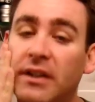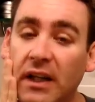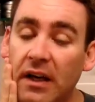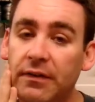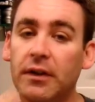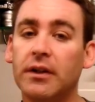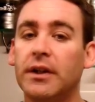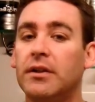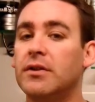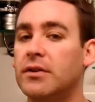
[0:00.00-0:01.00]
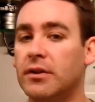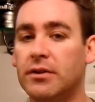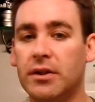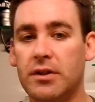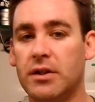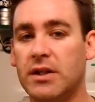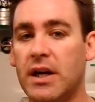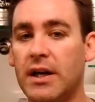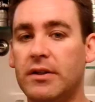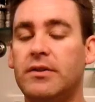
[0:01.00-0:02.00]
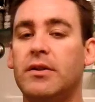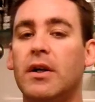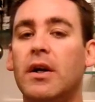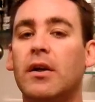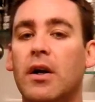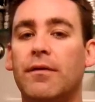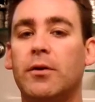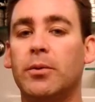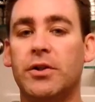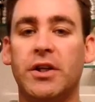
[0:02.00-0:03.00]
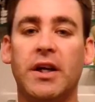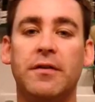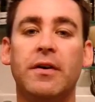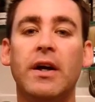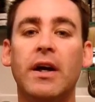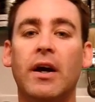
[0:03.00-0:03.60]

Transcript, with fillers: definitely just a, such a nice, comfortable shave.